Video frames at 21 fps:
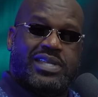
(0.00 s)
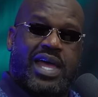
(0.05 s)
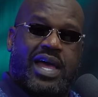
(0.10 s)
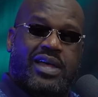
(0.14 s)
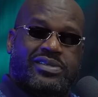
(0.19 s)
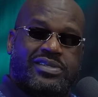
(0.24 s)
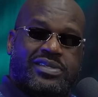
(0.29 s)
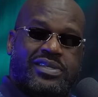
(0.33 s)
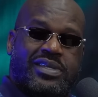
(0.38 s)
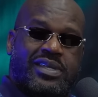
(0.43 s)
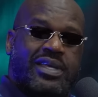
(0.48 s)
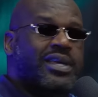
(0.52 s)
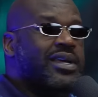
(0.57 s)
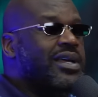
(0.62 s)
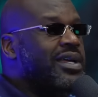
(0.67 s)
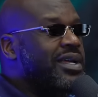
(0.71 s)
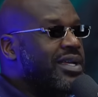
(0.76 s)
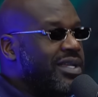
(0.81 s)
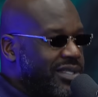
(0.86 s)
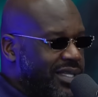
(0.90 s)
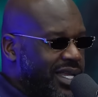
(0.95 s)
house?
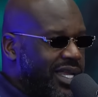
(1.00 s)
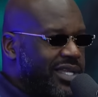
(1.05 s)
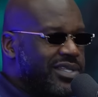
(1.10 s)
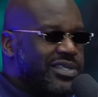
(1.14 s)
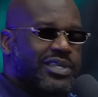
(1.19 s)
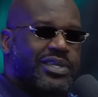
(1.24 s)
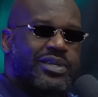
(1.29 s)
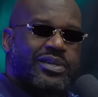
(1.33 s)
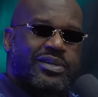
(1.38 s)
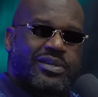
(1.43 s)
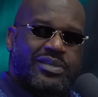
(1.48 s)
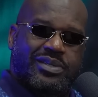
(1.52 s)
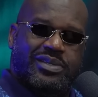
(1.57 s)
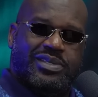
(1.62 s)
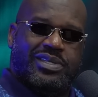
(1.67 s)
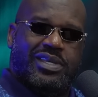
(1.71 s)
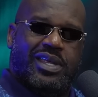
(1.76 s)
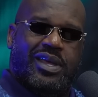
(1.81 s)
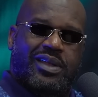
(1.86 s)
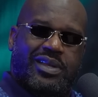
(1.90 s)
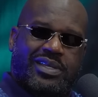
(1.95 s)
That's you. You
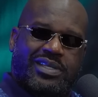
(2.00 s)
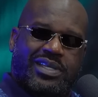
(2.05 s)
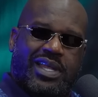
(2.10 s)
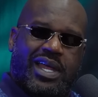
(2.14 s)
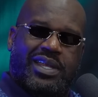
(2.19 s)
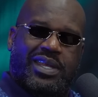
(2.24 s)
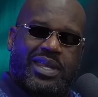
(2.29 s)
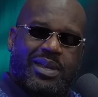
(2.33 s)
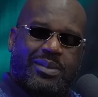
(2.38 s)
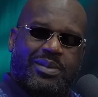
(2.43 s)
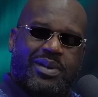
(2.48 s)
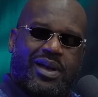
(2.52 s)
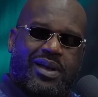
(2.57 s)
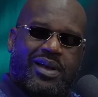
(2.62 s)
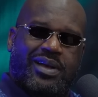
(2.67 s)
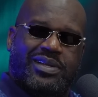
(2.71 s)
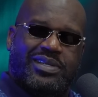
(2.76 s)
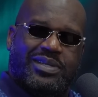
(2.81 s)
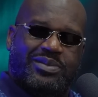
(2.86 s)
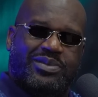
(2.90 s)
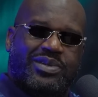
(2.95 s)
see all these goddamn
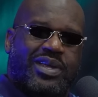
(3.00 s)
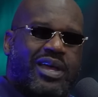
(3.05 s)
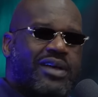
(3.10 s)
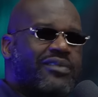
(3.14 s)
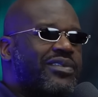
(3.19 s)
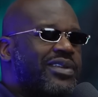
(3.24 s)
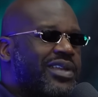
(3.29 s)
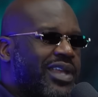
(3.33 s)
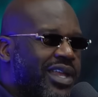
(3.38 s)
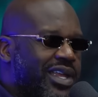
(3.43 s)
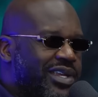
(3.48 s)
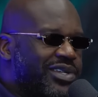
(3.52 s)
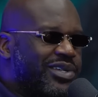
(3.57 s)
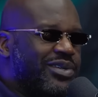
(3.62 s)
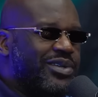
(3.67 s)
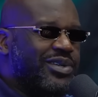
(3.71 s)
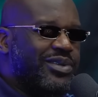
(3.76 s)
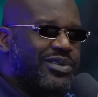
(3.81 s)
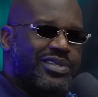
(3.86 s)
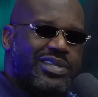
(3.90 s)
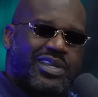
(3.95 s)
cars I'm driving? That's
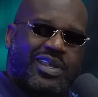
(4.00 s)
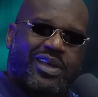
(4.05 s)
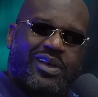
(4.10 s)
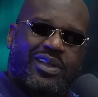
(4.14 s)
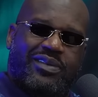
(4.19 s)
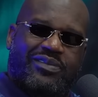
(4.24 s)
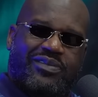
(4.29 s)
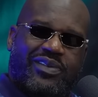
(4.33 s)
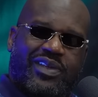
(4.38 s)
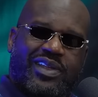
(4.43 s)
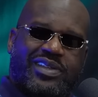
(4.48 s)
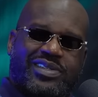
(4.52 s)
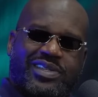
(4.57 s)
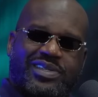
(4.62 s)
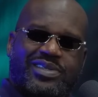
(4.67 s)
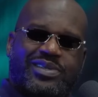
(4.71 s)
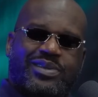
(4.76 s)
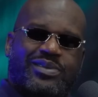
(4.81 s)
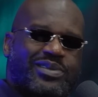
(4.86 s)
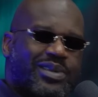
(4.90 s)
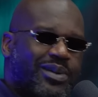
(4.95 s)
you. You see all the fancy
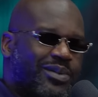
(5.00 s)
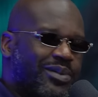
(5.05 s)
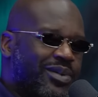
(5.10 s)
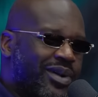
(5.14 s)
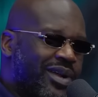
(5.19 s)
suits I'm